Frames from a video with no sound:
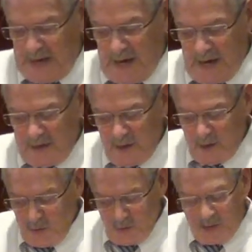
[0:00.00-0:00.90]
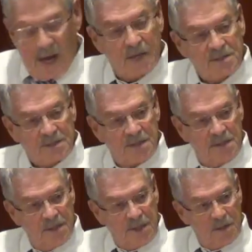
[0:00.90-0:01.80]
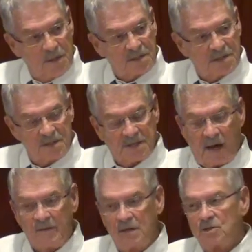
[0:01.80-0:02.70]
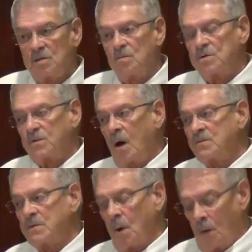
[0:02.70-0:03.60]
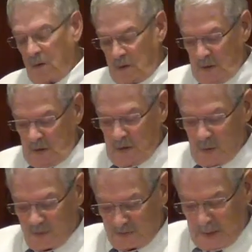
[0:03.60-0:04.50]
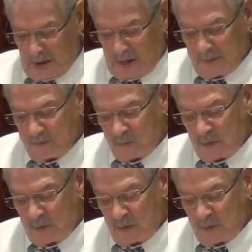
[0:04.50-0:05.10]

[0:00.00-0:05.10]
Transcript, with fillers: and he knew God's nearness and salvation was also close by.